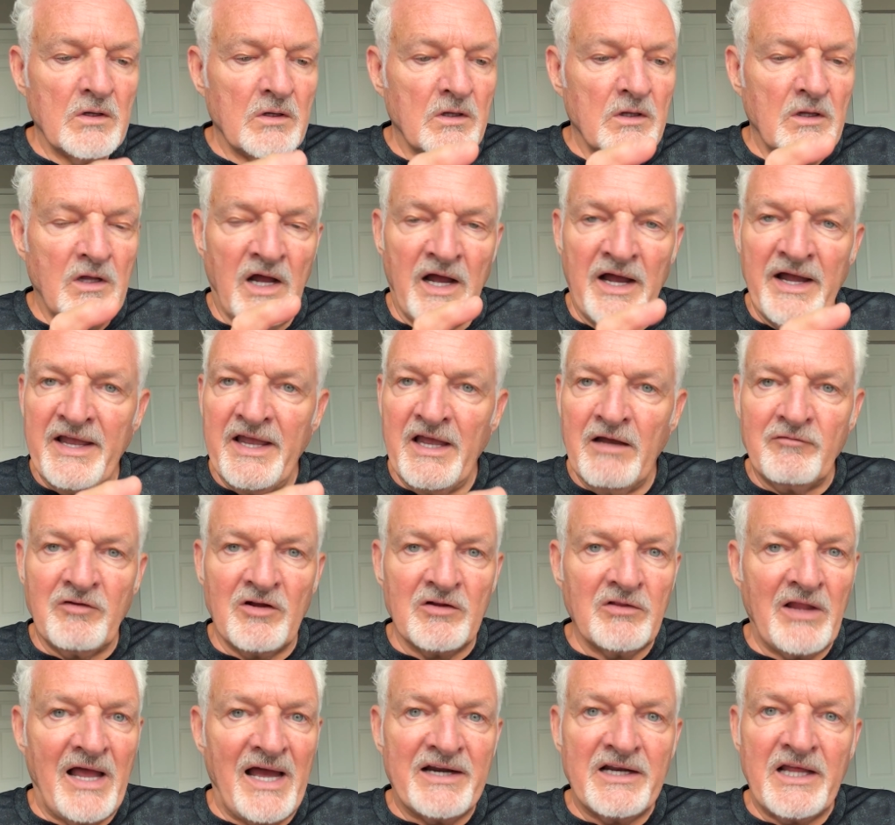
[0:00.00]
I have a
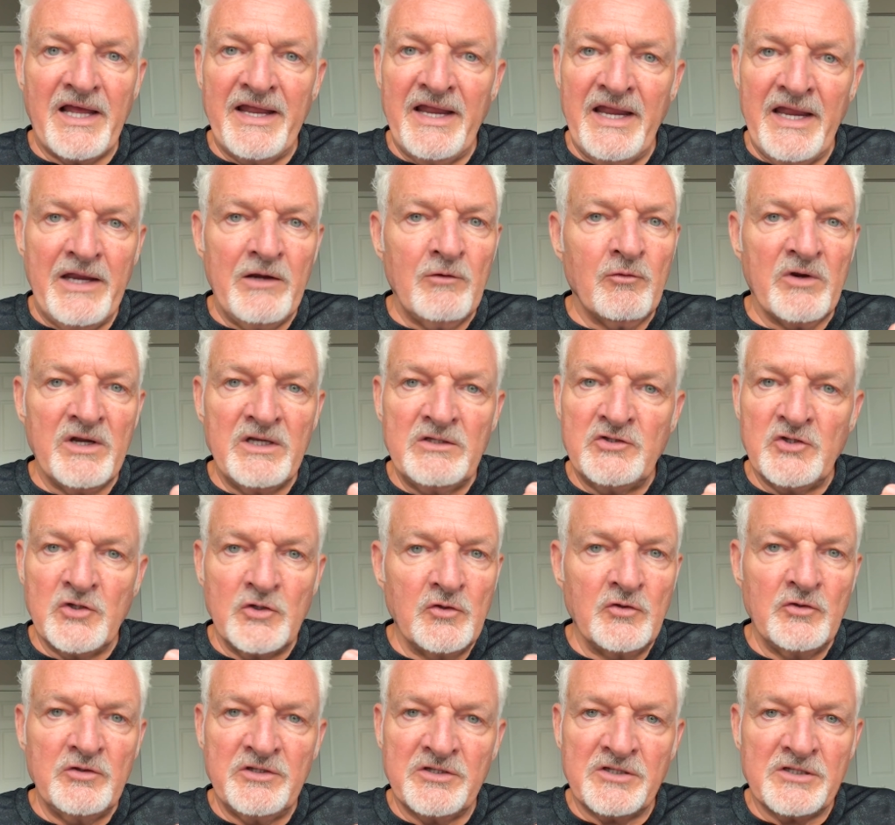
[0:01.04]
lot of angry
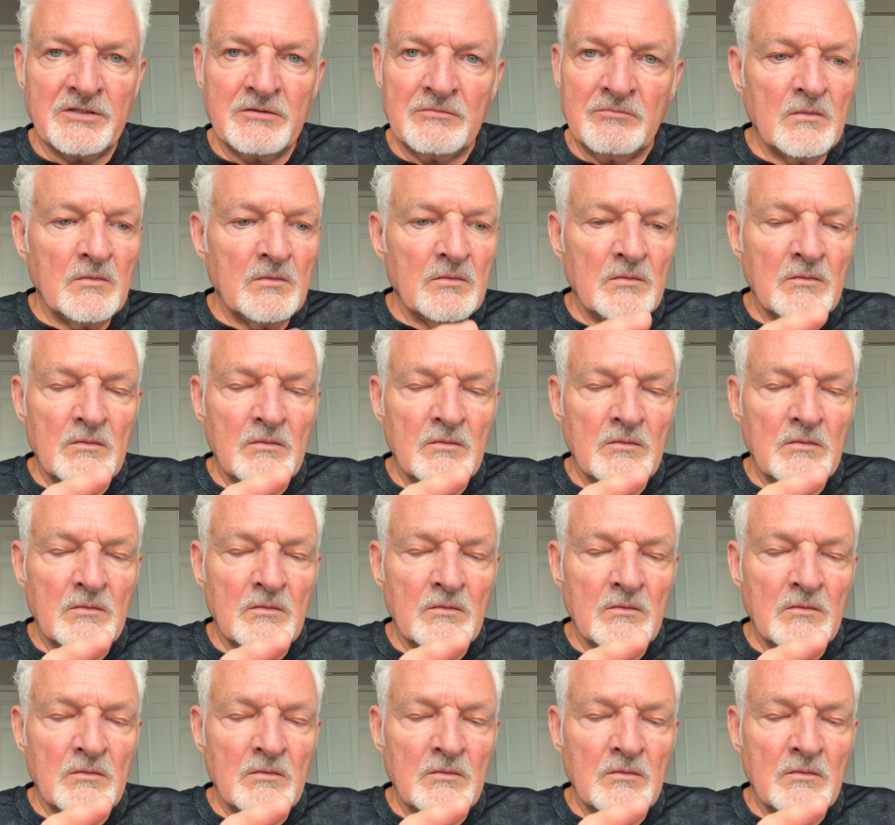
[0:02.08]
dudes,